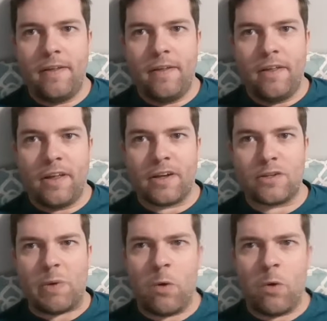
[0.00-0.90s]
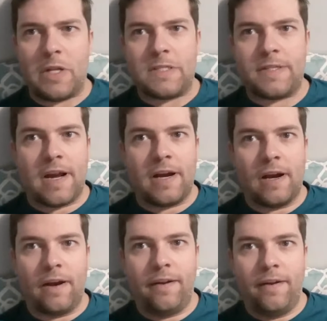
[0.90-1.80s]
because we know it's there.
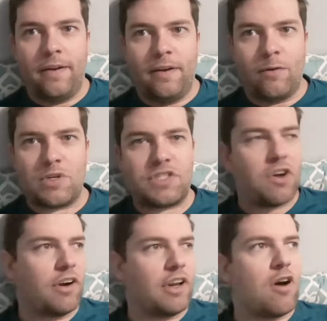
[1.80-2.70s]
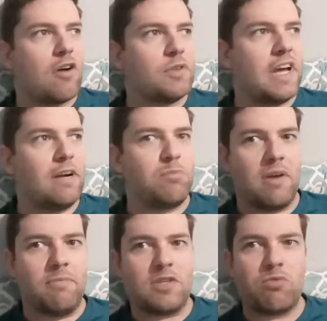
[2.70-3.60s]
We're starting off with that
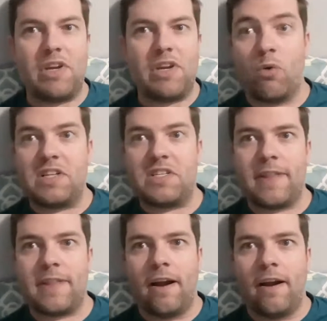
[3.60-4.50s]
premise. We know it's there.